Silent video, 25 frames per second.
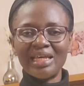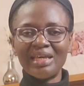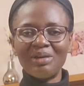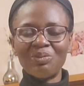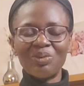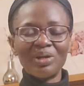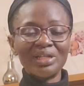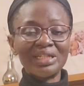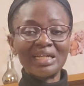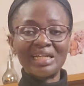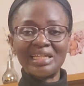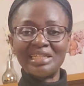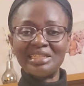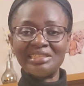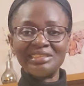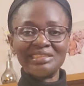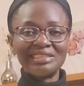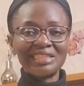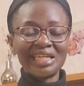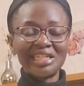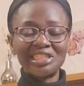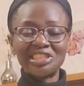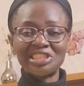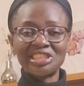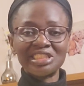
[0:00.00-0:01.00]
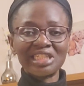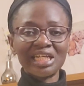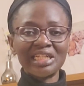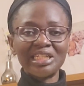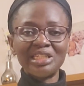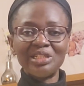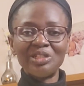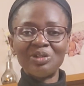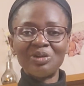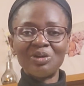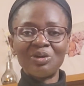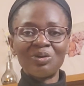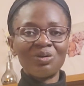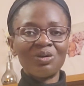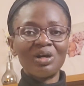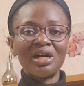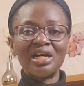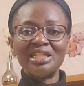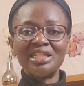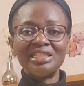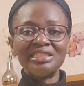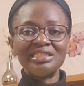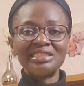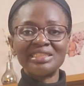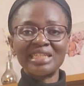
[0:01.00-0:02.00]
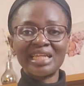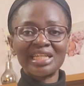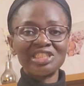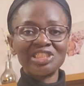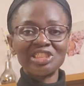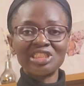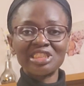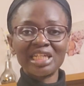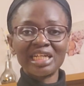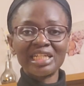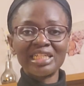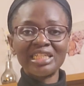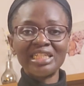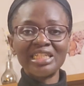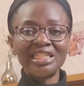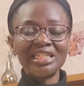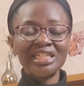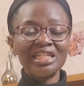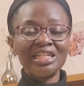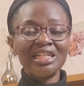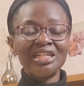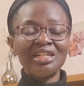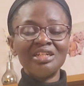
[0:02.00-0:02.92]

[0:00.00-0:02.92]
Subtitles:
whether intentionally or unintentionally